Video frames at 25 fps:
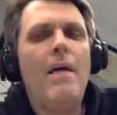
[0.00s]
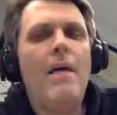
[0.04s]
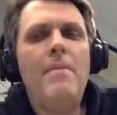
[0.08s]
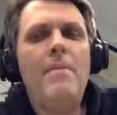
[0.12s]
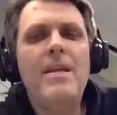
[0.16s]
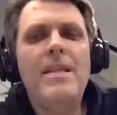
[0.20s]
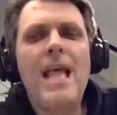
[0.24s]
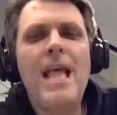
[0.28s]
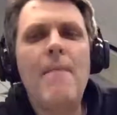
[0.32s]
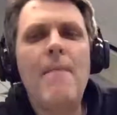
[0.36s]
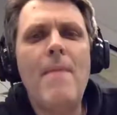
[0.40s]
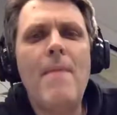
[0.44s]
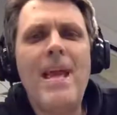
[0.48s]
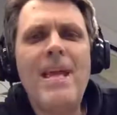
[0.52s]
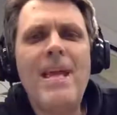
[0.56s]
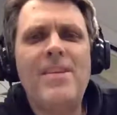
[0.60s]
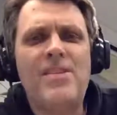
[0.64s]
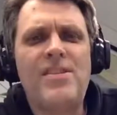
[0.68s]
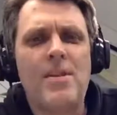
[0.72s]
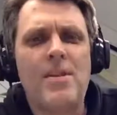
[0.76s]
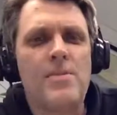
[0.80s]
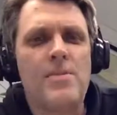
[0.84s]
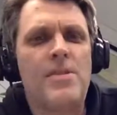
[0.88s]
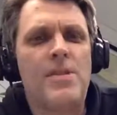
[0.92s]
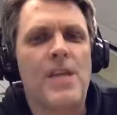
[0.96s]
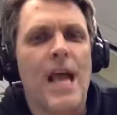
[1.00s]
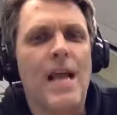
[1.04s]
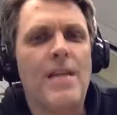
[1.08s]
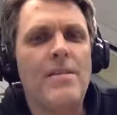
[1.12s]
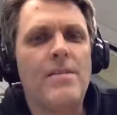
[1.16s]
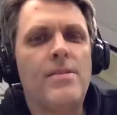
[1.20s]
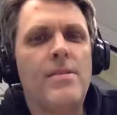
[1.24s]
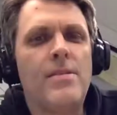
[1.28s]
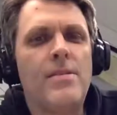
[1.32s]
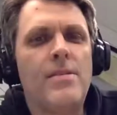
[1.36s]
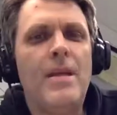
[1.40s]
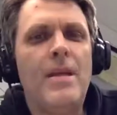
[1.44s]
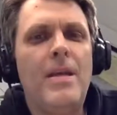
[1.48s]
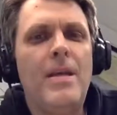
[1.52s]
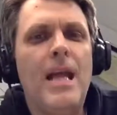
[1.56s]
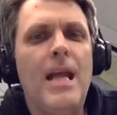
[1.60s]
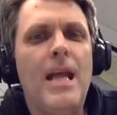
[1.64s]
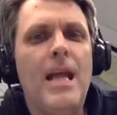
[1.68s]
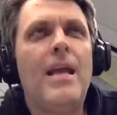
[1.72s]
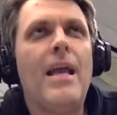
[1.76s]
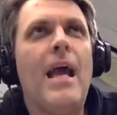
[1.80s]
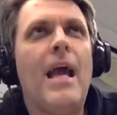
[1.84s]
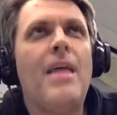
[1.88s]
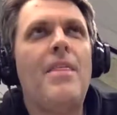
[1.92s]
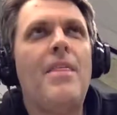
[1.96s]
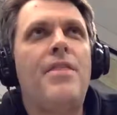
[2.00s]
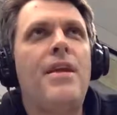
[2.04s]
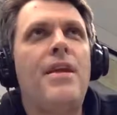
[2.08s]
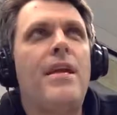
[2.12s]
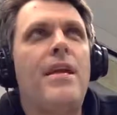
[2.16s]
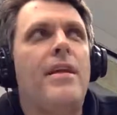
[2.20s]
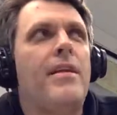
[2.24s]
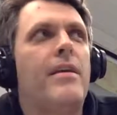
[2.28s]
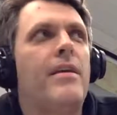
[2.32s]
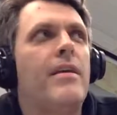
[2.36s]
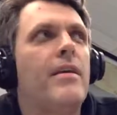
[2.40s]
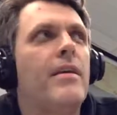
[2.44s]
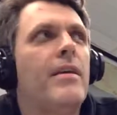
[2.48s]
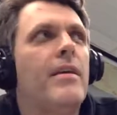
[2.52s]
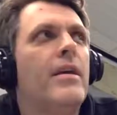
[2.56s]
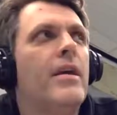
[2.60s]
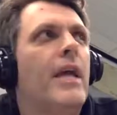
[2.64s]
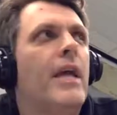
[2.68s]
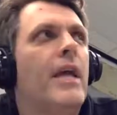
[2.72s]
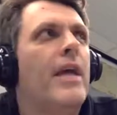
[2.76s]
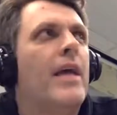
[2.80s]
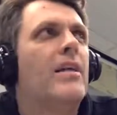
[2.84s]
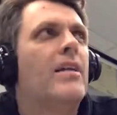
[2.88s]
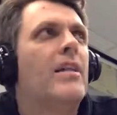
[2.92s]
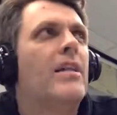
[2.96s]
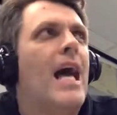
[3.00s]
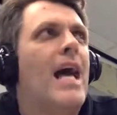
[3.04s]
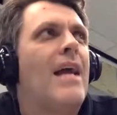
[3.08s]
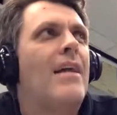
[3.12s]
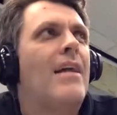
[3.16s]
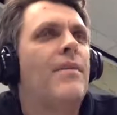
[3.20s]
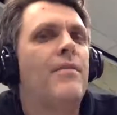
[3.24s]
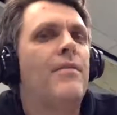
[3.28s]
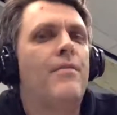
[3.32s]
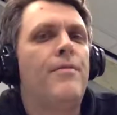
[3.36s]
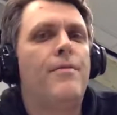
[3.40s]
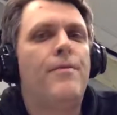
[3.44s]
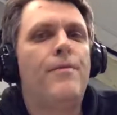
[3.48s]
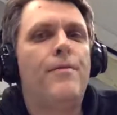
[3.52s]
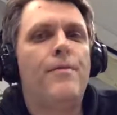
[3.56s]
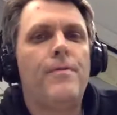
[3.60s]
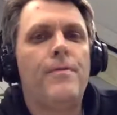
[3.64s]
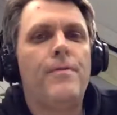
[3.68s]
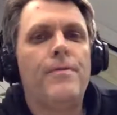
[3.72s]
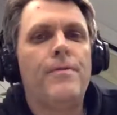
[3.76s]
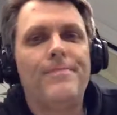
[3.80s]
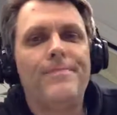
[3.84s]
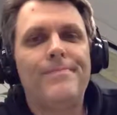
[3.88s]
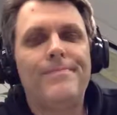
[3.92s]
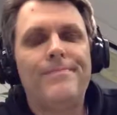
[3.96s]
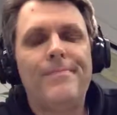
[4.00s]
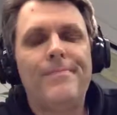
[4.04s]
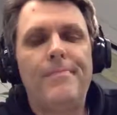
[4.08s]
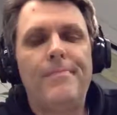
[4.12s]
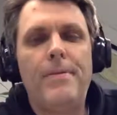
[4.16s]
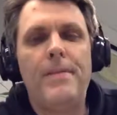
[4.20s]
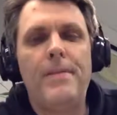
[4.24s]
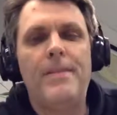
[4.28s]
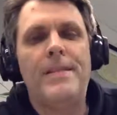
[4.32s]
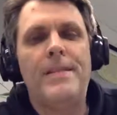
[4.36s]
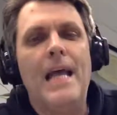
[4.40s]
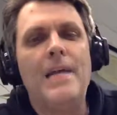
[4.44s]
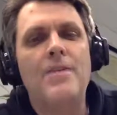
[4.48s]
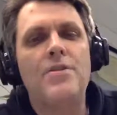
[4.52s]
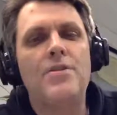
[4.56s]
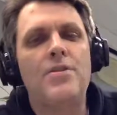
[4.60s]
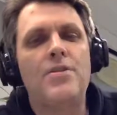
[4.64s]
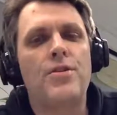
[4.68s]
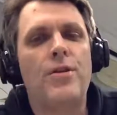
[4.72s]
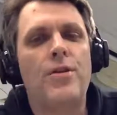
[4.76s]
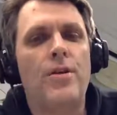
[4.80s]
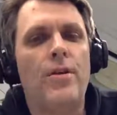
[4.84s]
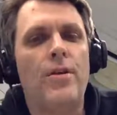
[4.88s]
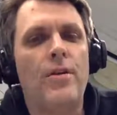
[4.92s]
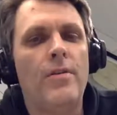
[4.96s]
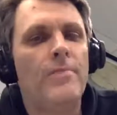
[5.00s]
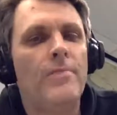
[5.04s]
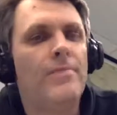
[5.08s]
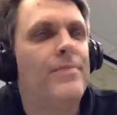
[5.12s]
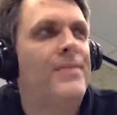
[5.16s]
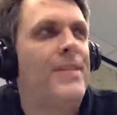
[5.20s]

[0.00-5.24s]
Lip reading: I mean, that makes some sense. I mean, I think in a lot of potential